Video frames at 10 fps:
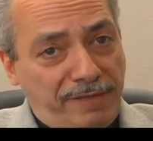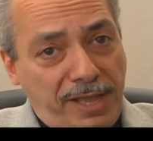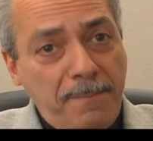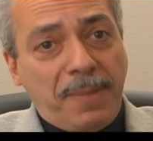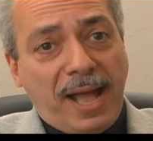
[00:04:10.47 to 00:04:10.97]

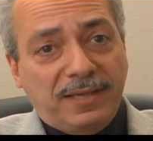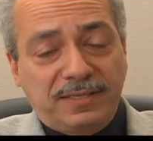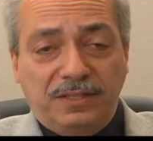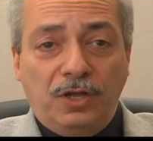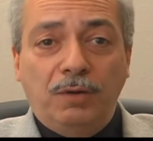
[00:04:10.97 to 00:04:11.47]
impacts
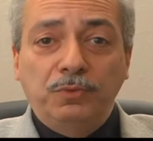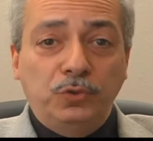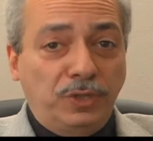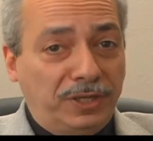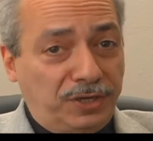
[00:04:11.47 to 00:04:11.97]
that come
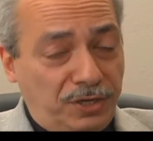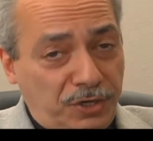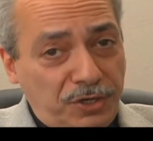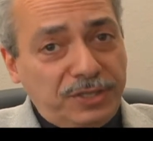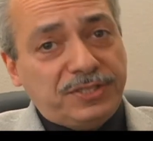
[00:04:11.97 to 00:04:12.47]
during
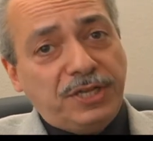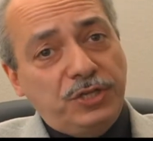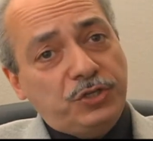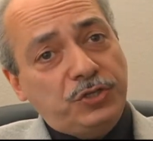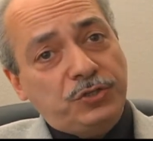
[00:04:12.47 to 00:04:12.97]
early
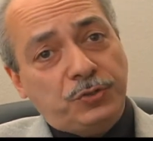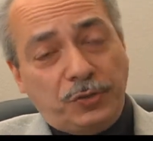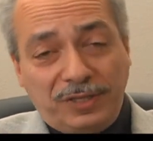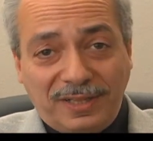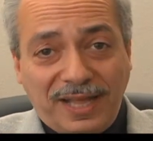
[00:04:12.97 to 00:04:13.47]
stages,
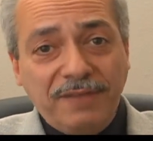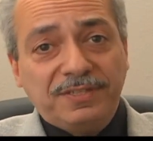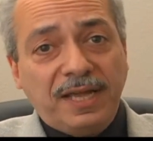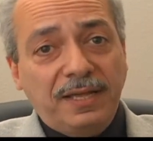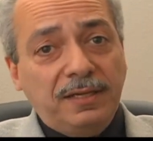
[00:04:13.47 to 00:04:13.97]
during the life
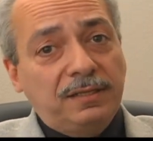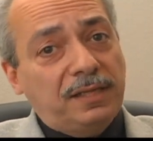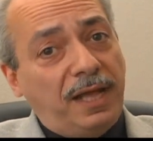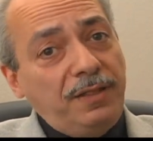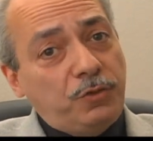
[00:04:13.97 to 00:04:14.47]
cycle,
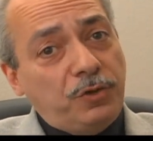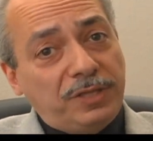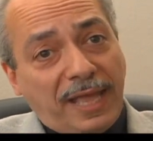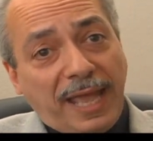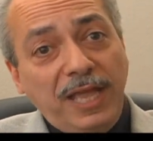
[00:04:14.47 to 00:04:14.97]
and during
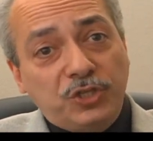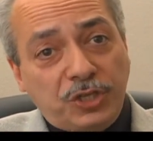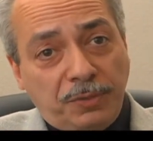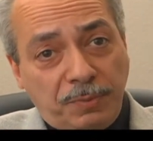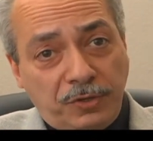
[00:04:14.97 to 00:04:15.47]
the
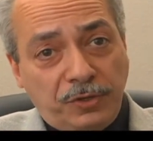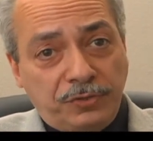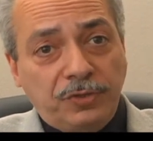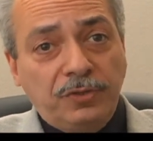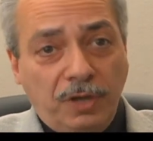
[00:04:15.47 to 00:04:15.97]
aging period
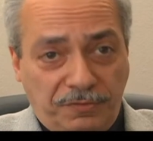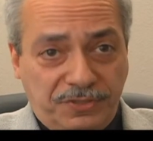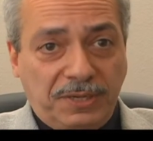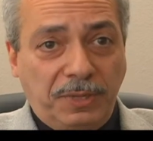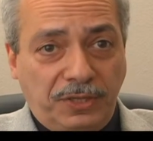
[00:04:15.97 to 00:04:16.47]
of the
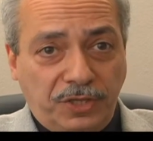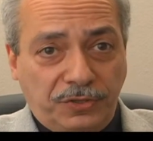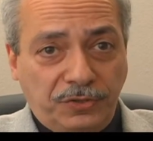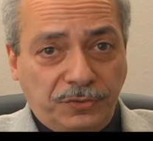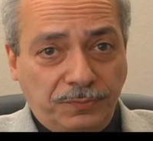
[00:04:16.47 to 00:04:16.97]

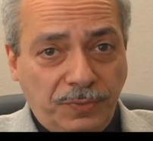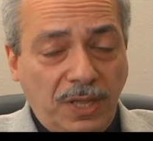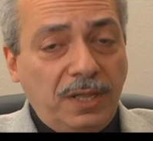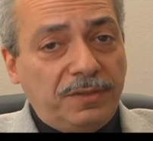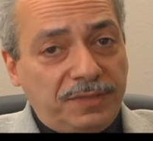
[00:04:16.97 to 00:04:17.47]
semiconductor.
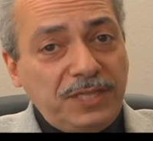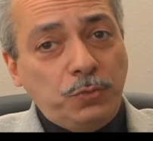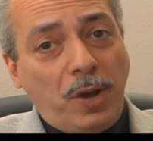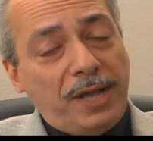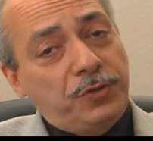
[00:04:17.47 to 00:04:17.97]
That's
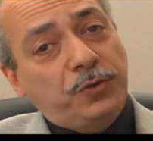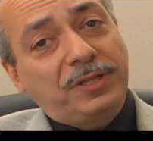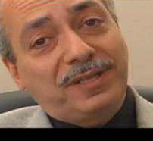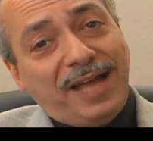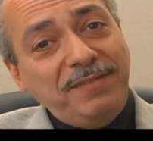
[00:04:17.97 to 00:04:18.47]
why during
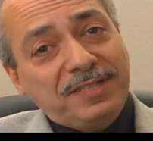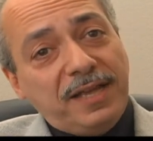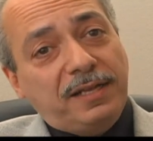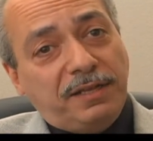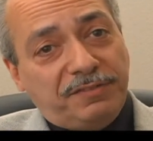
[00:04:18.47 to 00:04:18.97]
the life
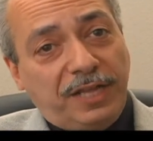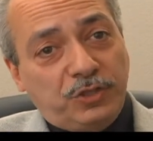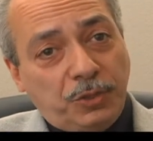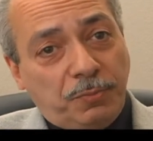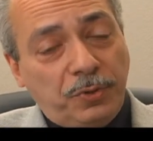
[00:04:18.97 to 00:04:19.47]
cycle of that
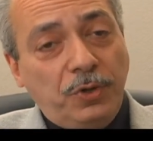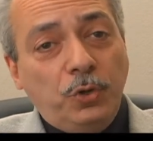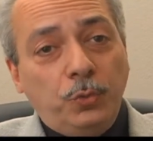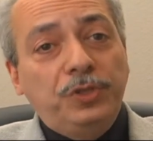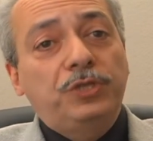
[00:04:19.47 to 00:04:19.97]
chip,
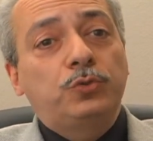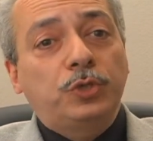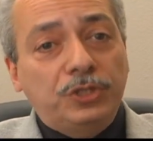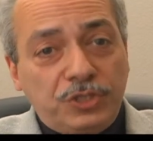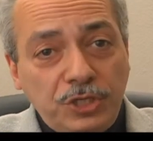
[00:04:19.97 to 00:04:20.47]
we need to
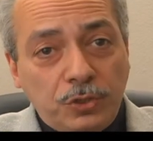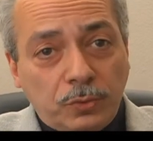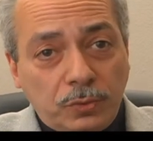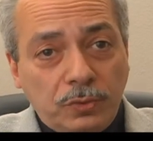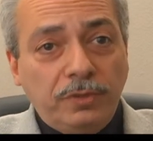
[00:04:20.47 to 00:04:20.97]
continue
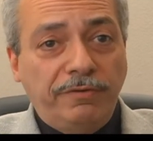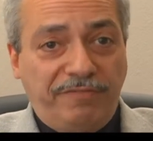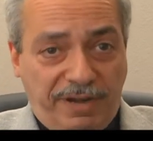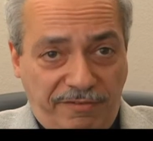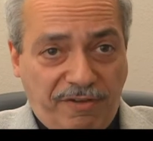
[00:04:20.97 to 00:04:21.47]

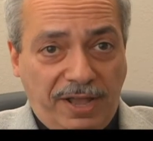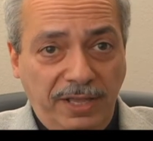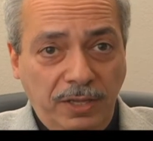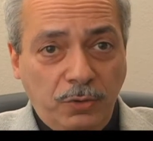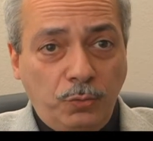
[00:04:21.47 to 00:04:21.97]

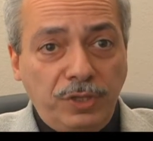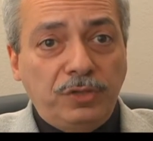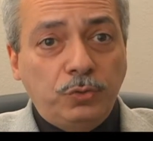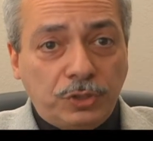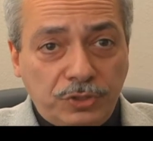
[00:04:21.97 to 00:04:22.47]
verifying, we
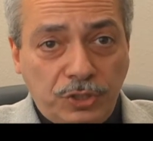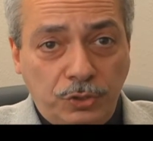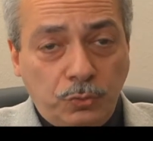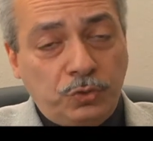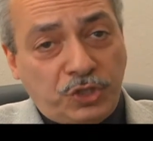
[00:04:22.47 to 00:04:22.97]
need to
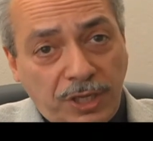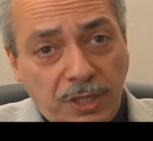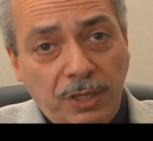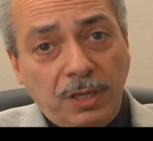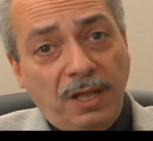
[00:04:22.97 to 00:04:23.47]
continue
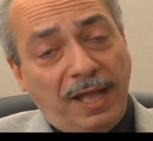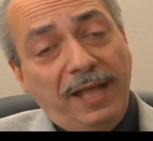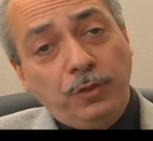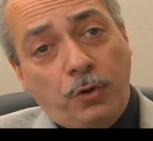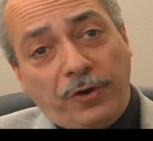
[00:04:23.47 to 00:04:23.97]
checking
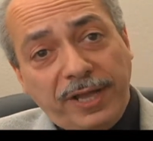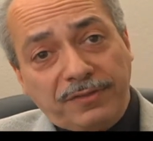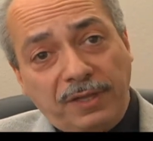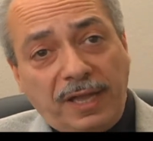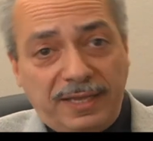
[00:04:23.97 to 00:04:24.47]
and
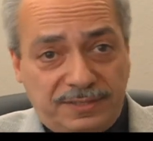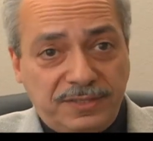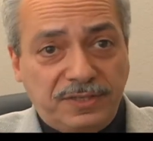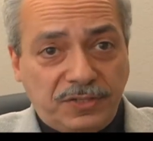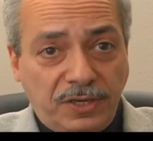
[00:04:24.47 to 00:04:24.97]
correcting as
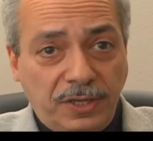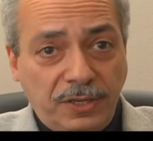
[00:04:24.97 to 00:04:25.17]
necessary.